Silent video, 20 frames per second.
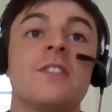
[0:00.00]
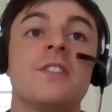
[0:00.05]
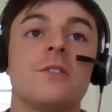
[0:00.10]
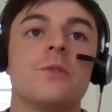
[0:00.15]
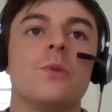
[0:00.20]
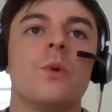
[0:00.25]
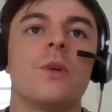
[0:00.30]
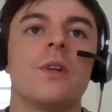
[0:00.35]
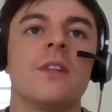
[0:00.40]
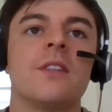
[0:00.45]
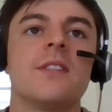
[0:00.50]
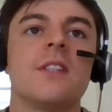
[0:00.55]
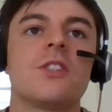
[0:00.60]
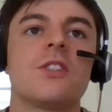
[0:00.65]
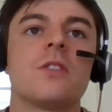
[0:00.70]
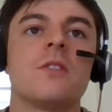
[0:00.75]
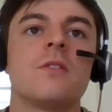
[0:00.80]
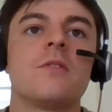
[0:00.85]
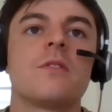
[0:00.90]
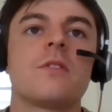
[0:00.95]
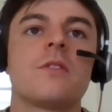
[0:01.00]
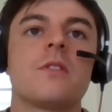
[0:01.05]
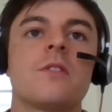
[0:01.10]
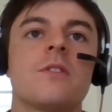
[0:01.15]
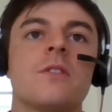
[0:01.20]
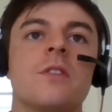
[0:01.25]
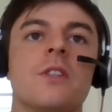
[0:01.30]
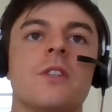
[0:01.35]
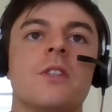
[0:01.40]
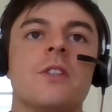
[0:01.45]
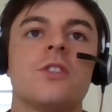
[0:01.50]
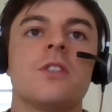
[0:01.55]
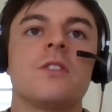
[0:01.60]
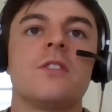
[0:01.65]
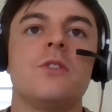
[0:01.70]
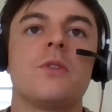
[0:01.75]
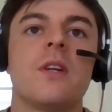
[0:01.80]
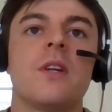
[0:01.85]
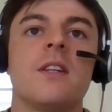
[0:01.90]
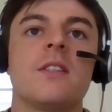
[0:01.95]
organisations such as
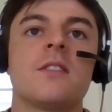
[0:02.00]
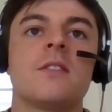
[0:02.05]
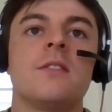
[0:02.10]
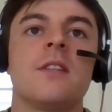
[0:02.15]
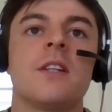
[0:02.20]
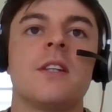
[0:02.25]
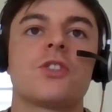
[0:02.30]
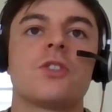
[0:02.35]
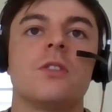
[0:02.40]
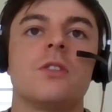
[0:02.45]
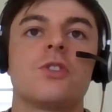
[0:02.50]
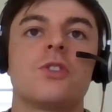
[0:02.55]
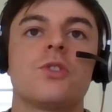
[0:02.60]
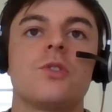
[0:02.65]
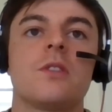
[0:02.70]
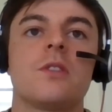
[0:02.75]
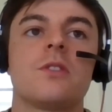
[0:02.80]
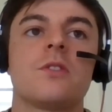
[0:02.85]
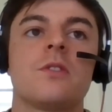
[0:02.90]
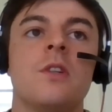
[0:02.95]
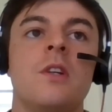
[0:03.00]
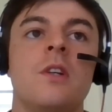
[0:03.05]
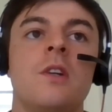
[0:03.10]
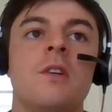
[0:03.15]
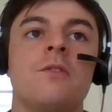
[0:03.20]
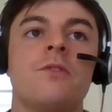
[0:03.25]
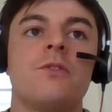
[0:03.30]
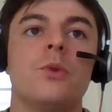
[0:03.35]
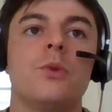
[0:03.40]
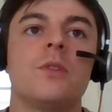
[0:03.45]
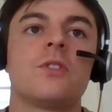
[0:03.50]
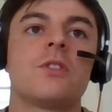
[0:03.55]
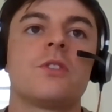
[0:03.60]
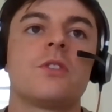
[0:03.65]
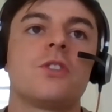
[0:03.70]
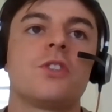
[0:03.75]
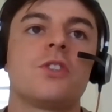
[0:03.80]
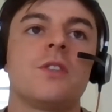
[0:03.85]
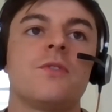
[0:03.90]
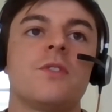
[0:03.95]
the UK's National Trust for its
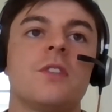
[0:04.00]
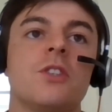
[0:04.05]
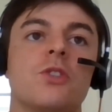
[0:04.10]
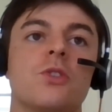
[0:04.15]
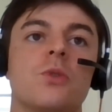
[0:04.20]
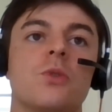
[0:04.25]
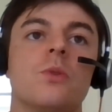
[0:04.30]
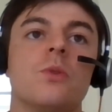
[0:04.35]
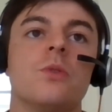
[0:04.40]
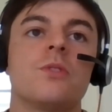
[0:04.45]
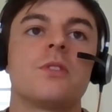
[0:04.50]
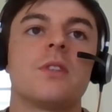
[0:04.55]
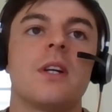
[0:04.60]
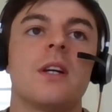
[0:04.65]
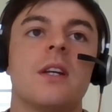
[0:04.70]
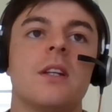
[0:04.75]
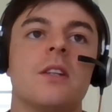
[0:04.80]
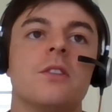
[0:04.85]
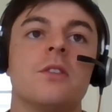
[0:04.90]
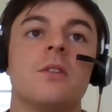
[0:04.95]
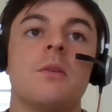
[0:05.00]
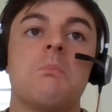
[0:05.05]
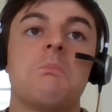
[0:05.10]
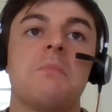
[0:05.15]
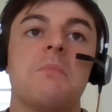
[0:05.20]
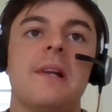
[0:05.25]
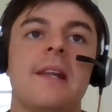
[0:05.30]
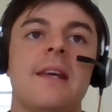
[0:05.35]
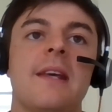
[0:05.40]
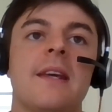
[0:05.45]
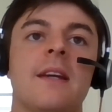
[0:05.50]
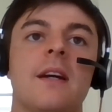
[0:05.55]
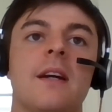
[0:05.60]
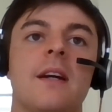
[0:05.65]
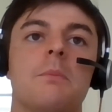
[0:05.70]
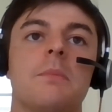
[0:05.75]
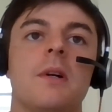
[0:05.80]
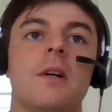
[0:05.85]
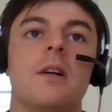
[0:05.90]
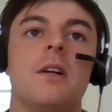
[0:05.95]
Shifting Shores and Playing
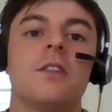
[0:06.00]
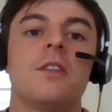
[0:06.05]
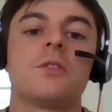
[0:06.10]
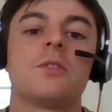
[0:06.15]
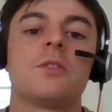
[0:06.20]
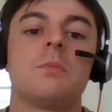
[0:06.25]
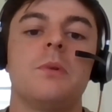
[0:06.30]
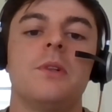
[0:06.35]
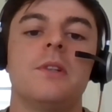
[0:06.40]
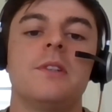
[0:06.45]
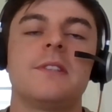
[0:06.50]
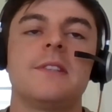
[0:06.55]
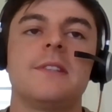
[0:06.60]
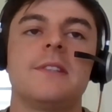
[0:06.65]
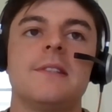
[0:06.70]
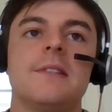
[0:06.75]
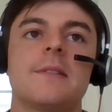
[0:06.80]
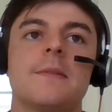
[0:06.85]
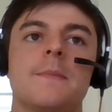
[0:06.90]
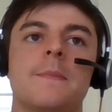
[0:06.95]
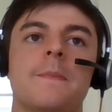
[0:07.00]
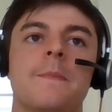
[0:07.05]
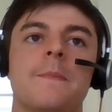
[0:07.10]
Our Part policies?